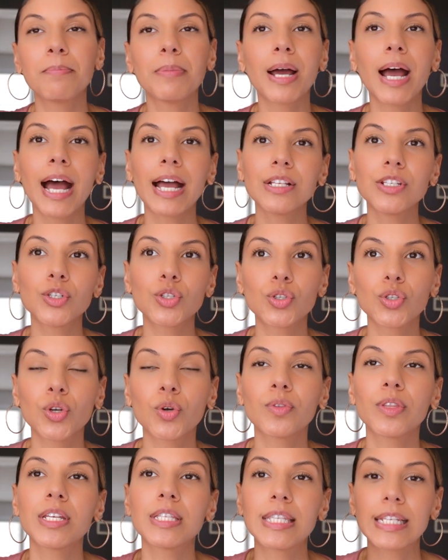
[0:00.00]
but I just
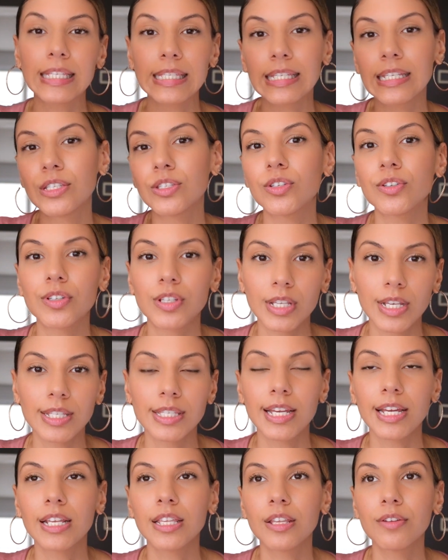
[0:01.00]
know that the sister says
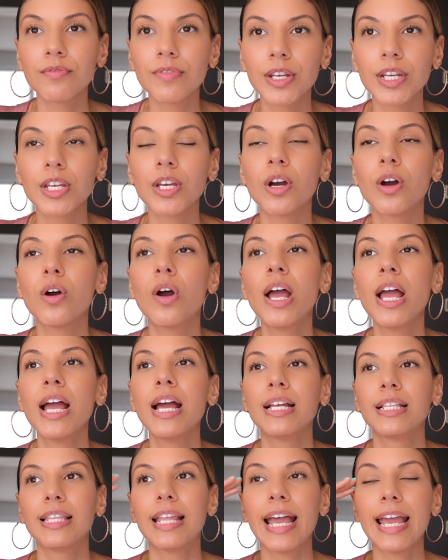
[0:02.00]
that in the video,
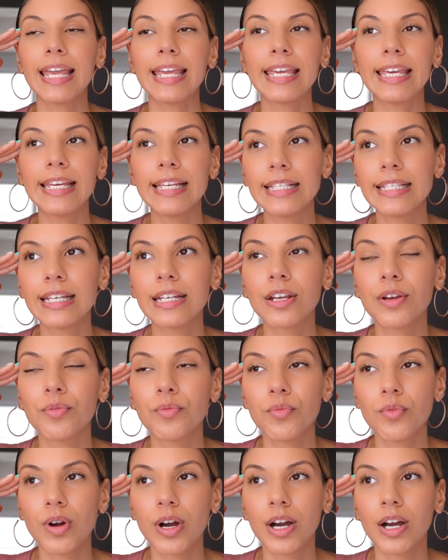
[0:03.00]
that he
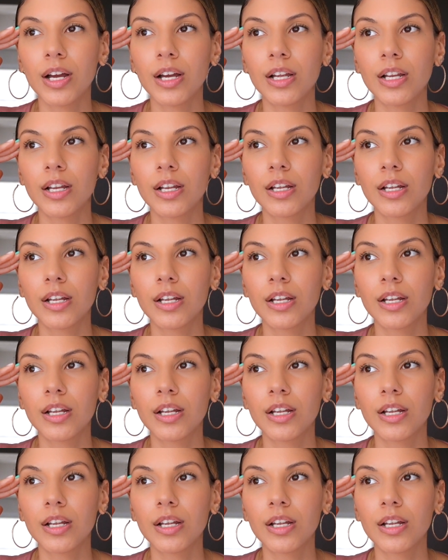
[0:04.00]
didn't want